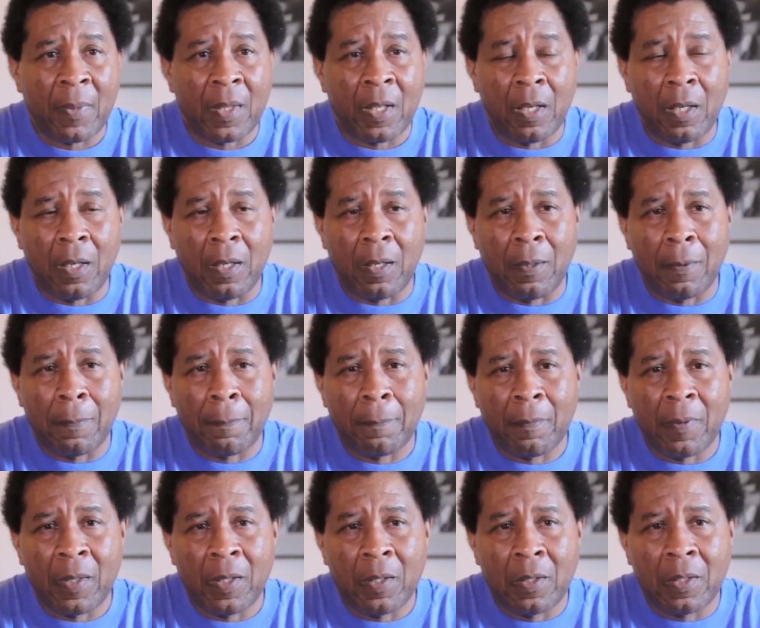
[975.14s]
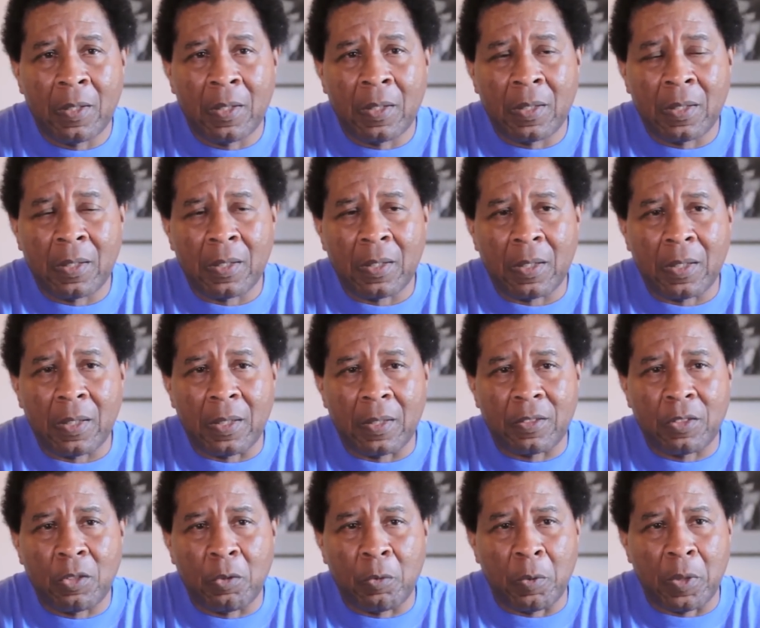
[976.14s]
Uh, uh,
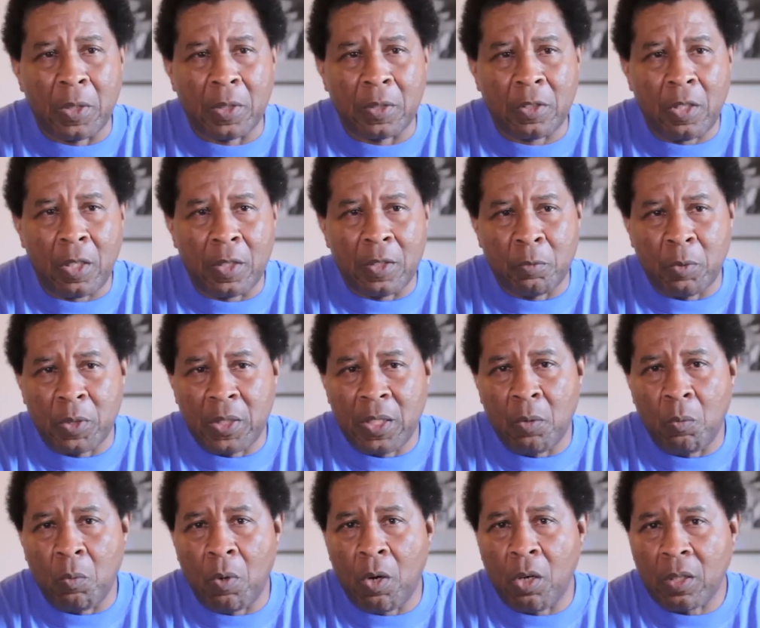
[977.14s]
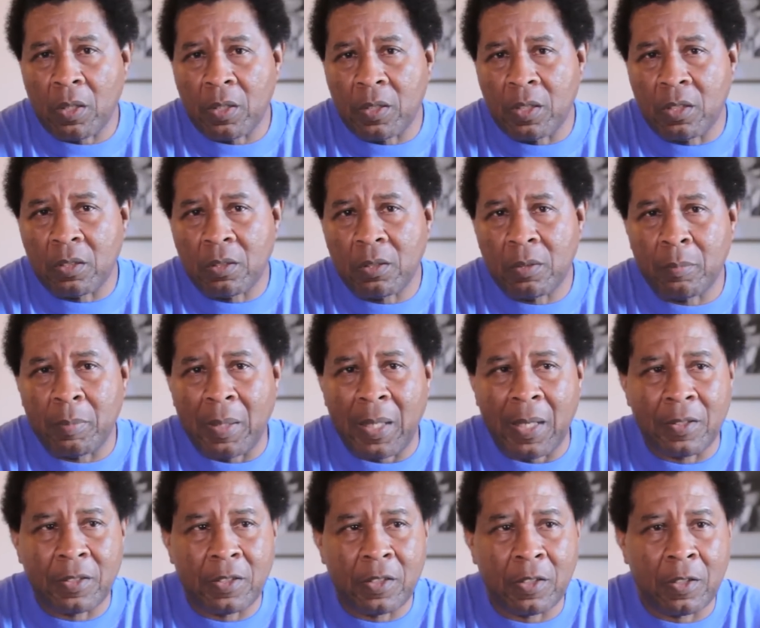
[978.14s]
so it's, it's within walking distance,
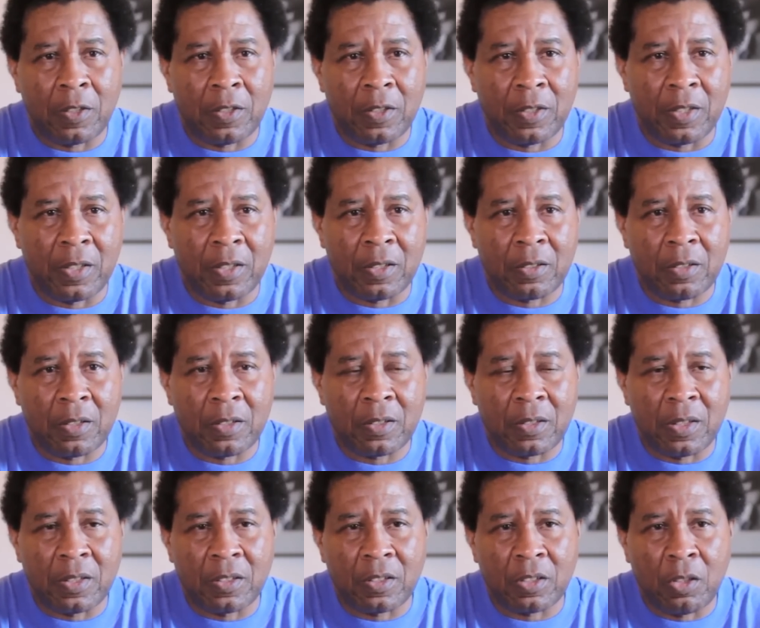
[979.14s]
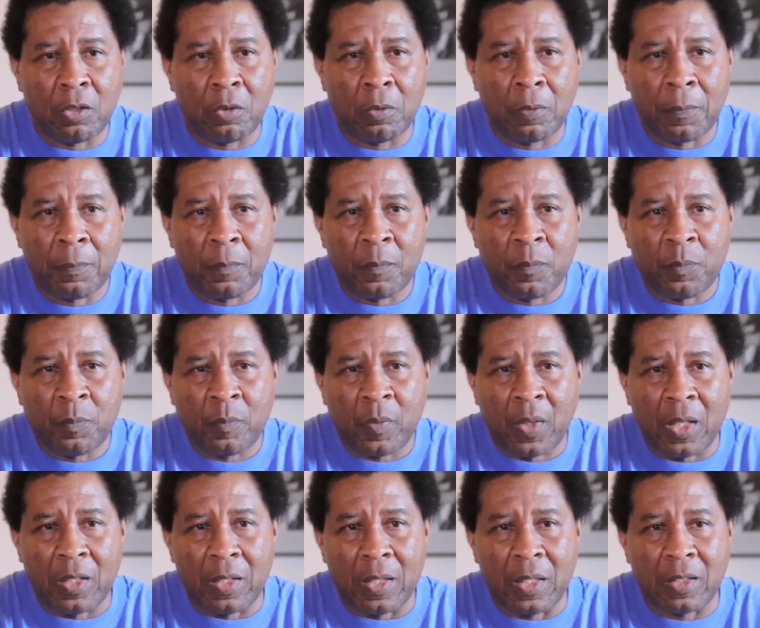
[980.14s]
bicycling distance, and so
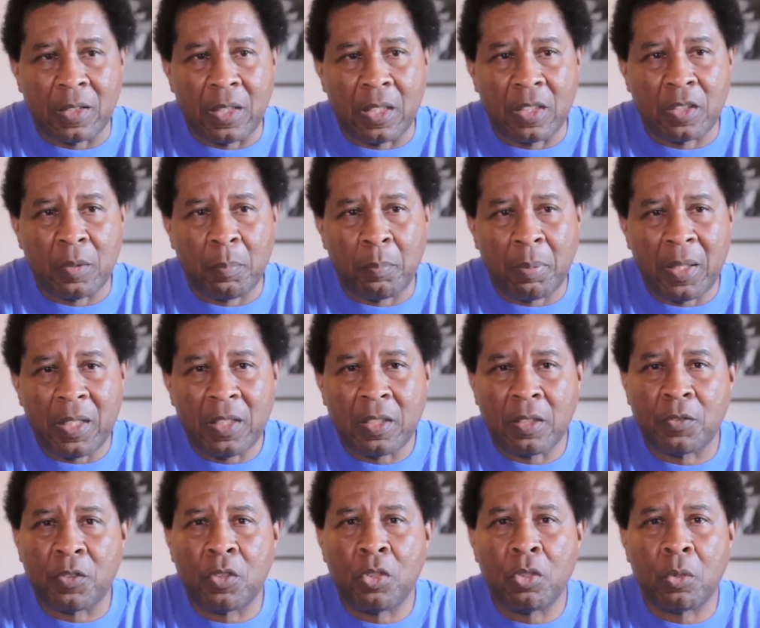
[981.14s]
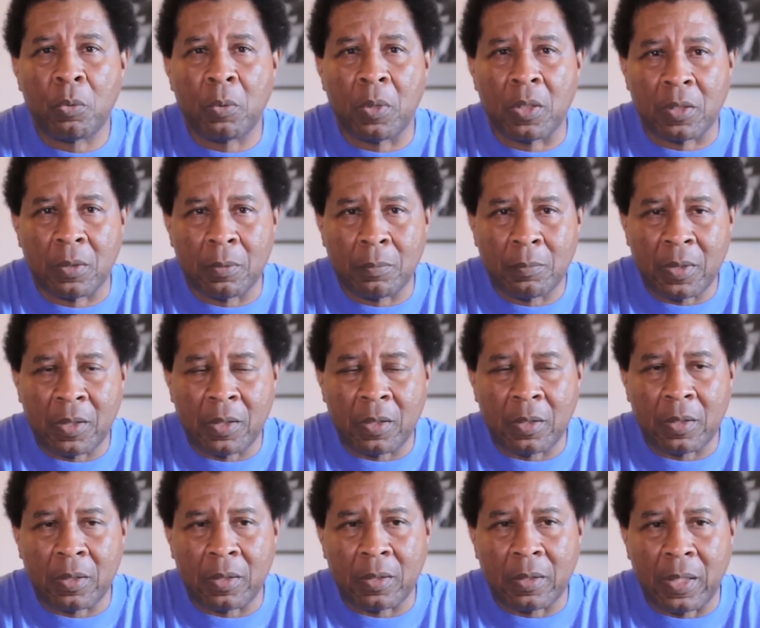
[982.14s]
it, it, it's a place of tourism
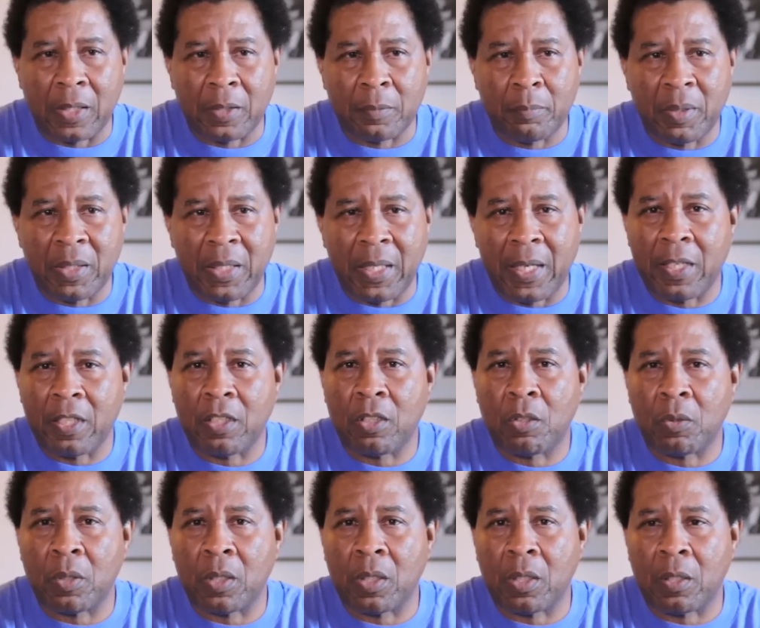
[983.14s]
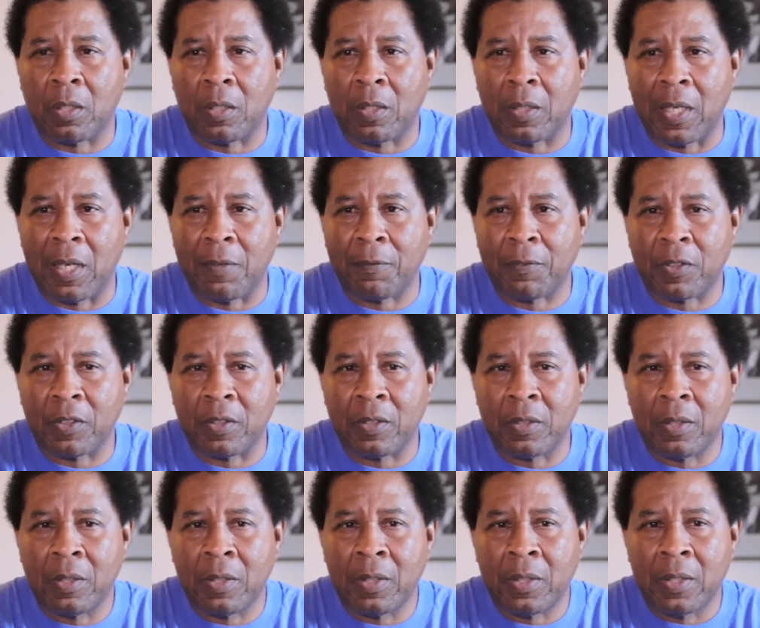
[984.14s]
uh, that's been added on the uh, African
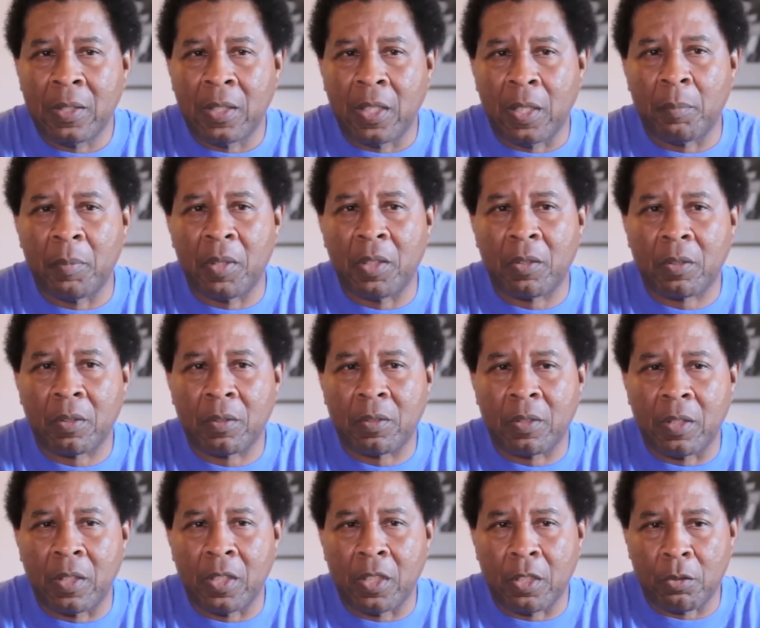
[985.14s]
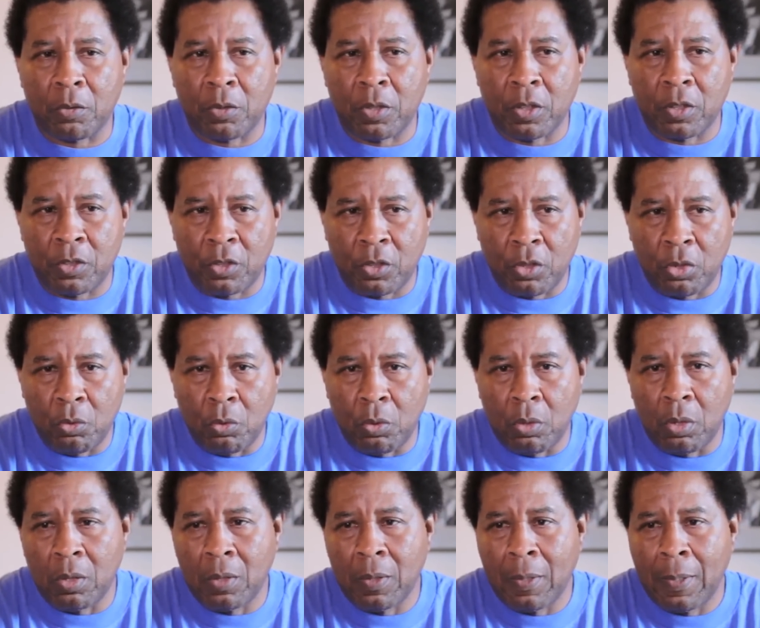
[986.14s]
American Heritage Tour.